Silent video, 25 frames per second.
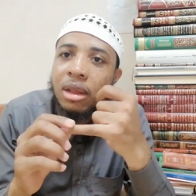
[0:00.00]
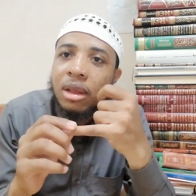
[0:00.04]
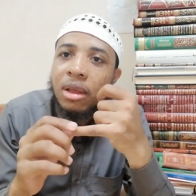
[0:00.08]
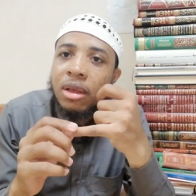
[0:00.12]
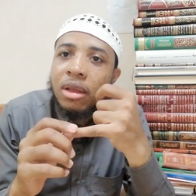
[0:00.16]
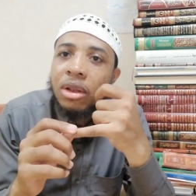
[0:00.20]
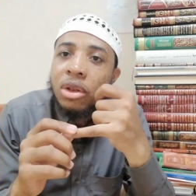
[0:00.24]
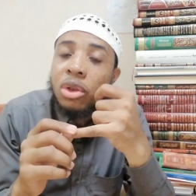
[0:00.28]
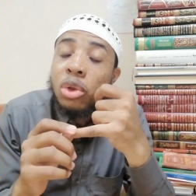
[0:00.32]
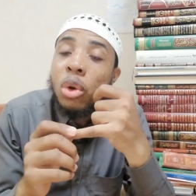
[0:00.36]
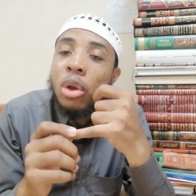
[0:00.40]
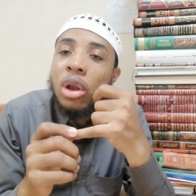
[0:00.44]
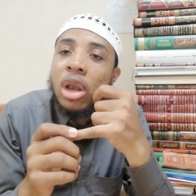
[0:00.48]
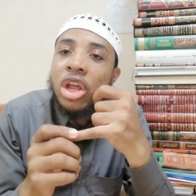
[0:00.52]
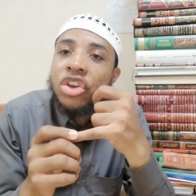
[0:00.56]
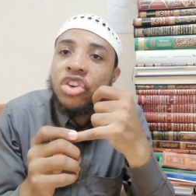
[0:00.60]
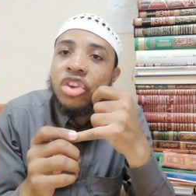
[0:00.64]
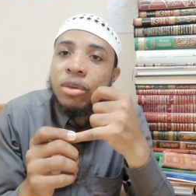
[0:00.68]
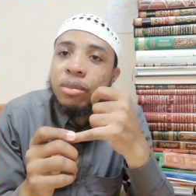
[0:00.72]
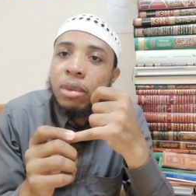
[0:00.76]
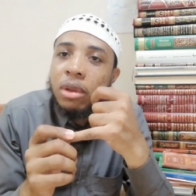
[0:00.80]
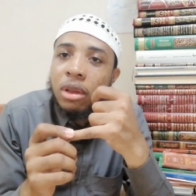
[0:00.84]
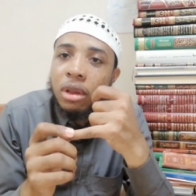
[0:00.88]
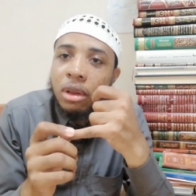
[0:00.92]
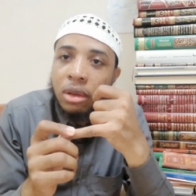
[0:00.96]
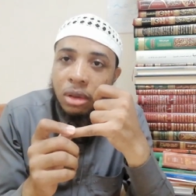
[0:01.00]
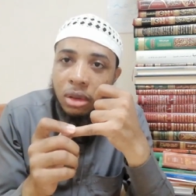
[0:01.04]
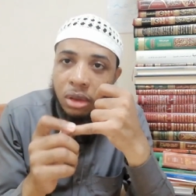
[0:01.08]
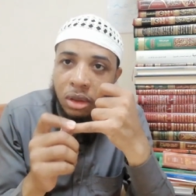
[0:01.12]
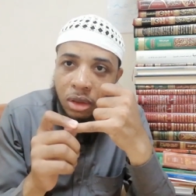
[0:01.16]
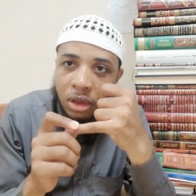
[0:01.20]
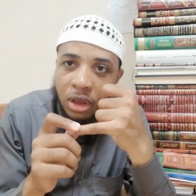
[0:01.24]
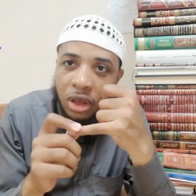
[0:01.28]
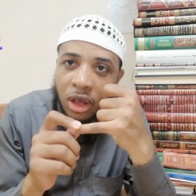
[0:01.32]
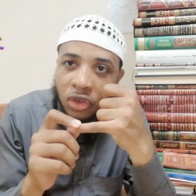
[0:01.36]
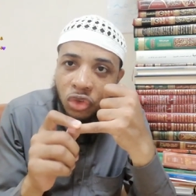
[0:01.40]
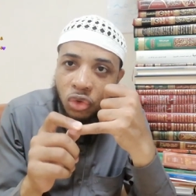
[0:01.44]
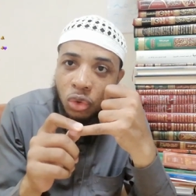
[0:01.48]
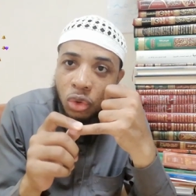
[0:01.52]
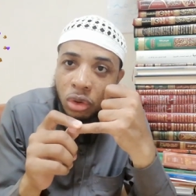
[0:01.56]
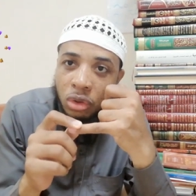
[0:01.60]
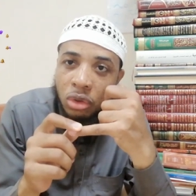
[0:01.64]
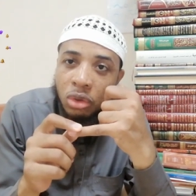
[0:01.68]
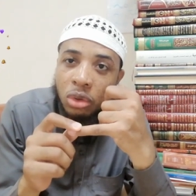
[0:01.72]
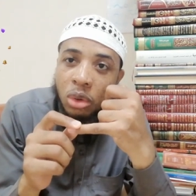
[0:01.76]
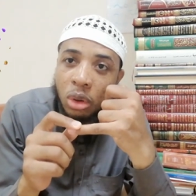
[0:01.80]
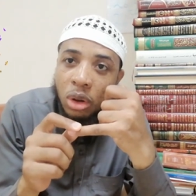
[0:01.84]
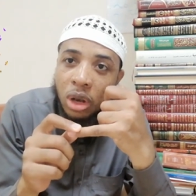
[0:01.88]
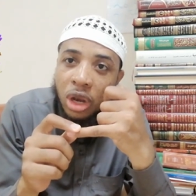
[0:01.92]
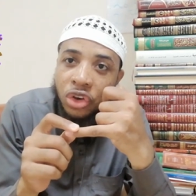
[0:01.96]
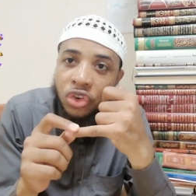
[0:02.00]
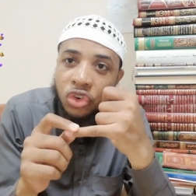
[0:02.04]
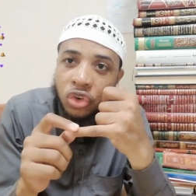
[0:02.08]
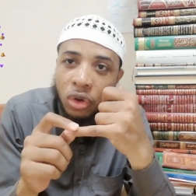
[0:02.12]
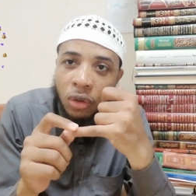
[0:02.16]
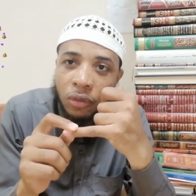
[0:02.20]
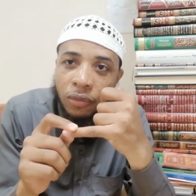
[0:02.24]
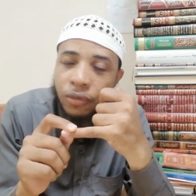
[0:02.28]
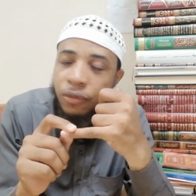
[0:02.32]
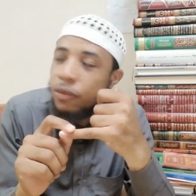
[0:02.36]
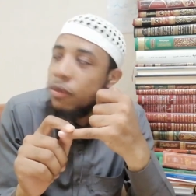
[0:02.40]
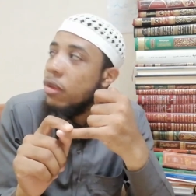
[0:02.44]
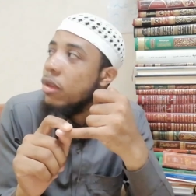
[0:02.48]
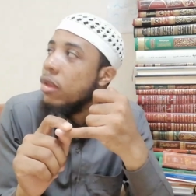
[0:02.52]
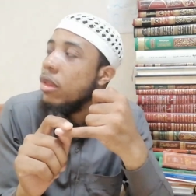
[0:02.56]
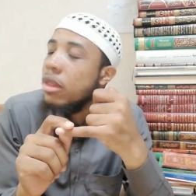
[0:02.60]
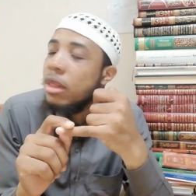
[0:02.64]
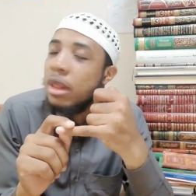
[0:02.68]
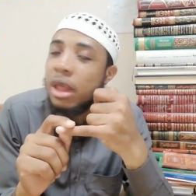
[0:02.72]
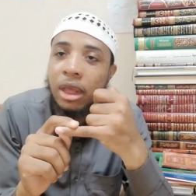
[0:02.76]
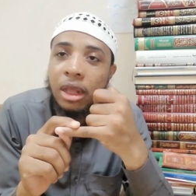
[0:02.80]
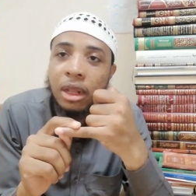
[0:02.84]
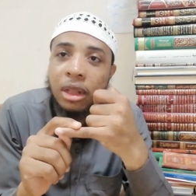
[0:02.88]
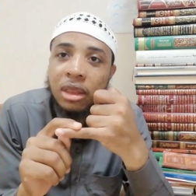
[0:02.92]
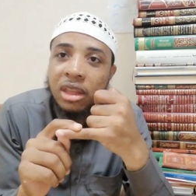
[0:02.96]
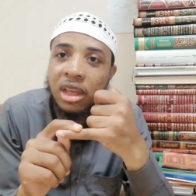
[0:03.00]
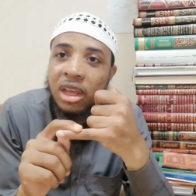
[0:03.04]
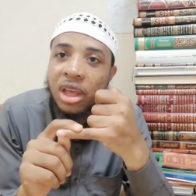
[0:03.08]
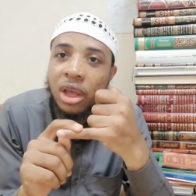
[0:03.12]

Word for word: is knowledgeable, he has got knowledge of